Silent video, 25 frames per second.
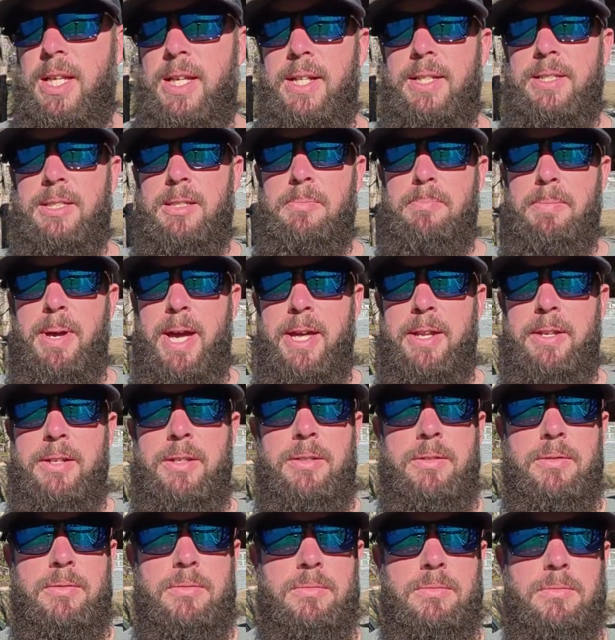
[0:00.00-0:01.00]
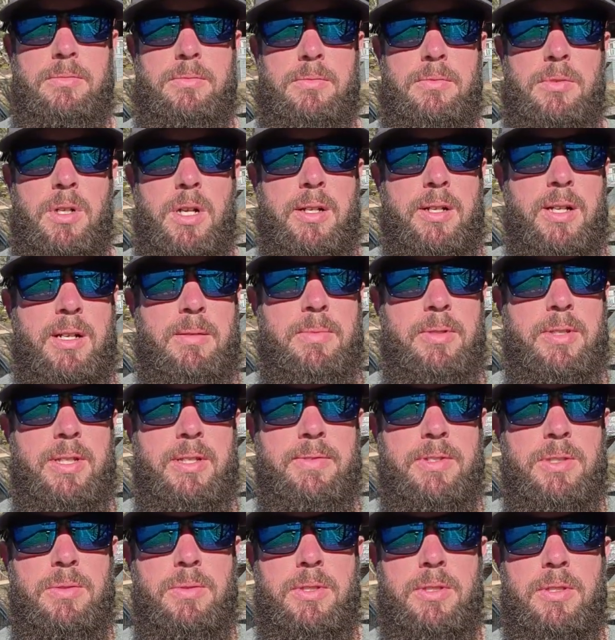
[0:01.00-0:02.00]
And it's a bed rug, I
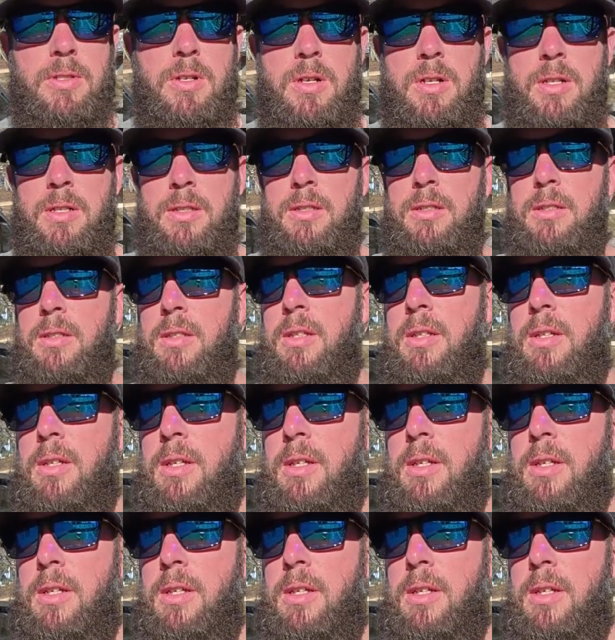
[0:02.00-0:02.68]
believe is what it's called.